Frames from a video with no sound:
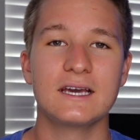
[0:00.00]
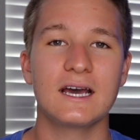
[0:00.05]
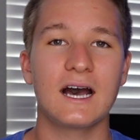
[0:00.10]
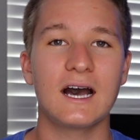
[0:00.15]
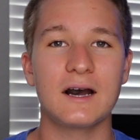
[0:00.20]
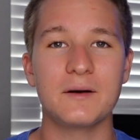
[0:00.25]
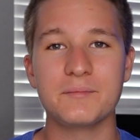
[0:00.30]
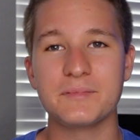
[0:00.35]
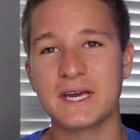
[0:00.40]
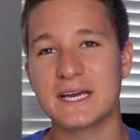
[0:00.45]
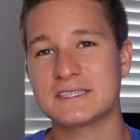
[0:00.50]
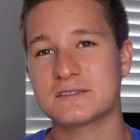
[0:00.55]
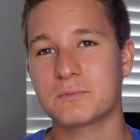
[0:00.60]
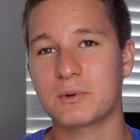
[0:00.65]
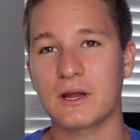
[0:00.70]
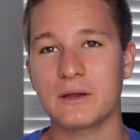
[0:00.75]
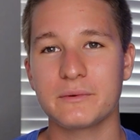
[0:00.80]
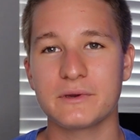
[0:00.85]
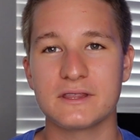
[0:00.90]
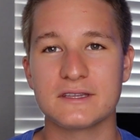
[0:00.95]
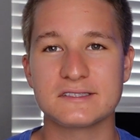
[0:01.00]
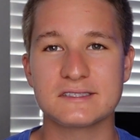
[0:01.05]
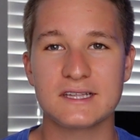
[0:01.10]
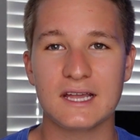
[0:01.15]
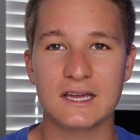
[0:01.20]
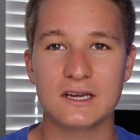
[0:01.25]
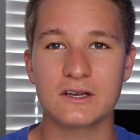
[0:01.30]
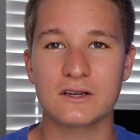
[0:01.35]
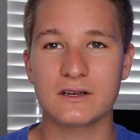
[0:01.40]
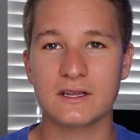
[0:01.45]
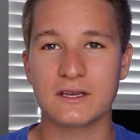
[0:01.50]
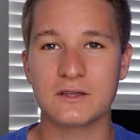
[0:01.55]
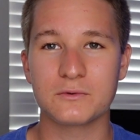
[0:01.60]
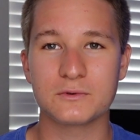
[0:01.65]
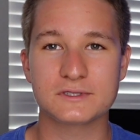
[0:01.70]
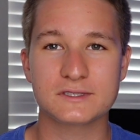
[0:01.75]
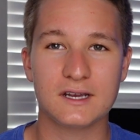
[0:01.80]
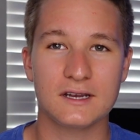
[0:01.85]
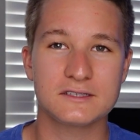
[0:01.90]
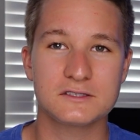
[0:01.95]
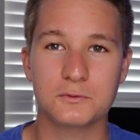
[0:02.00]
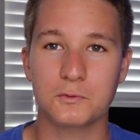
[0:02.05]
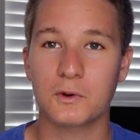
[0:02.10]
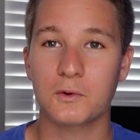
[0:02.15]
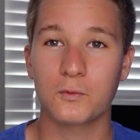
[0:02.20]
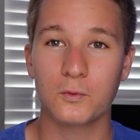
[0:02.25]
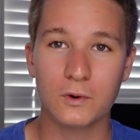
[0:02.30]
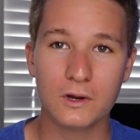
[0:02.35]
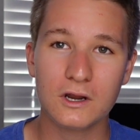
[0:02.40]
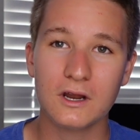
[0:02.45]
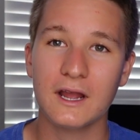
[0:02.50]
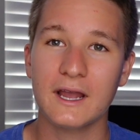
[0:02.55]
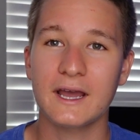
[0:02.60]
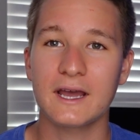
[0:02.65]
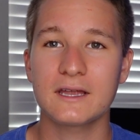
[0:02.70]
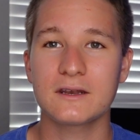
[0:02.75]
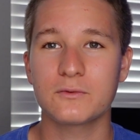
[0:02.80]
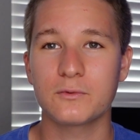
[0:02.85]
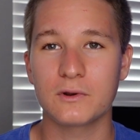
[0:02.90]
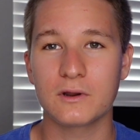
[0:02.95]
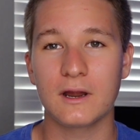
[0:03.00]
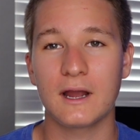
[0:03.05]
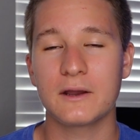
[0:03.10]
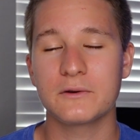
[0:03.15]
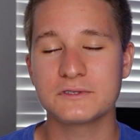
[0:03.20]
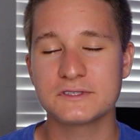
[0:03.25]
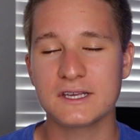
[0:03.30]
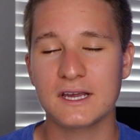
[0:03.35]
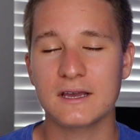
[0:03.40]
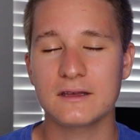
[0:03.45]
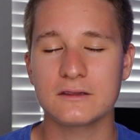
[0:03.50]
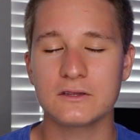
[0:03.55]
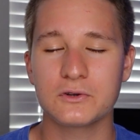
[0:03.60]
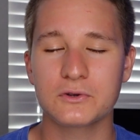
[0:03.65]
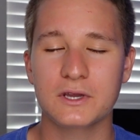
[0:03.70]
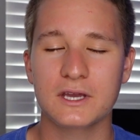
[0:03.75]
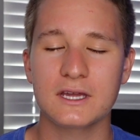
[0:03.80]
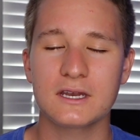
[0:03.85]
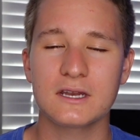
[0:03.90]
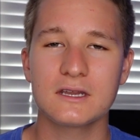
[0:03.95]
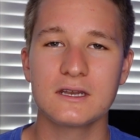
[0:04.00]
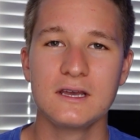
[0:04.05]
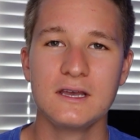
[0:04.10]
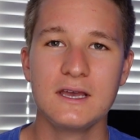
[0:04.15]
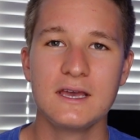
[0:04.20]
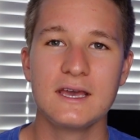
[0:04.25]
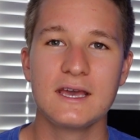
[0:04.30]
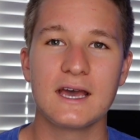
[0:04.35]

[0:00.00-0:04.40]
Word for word: Um, that's probably the standard in Wisconsin where we're at, where I was at located.